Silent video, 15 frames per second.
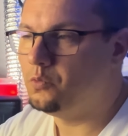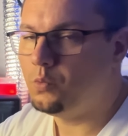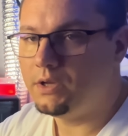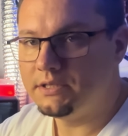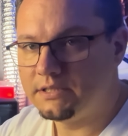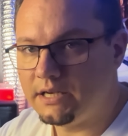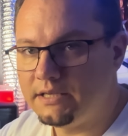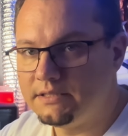
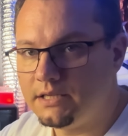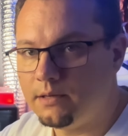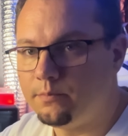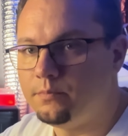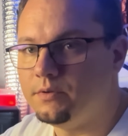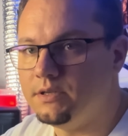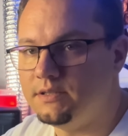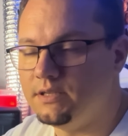One size
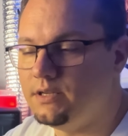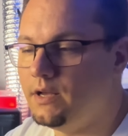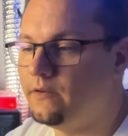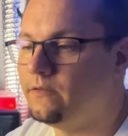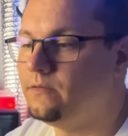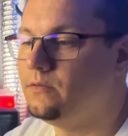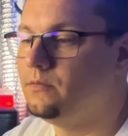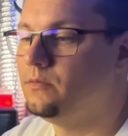up is
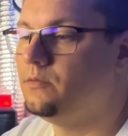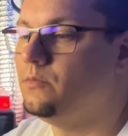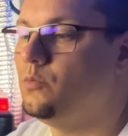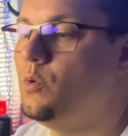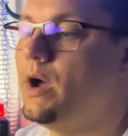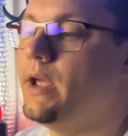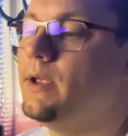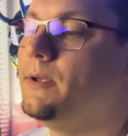enough.
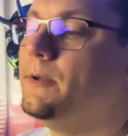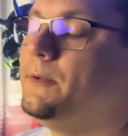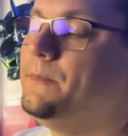Why?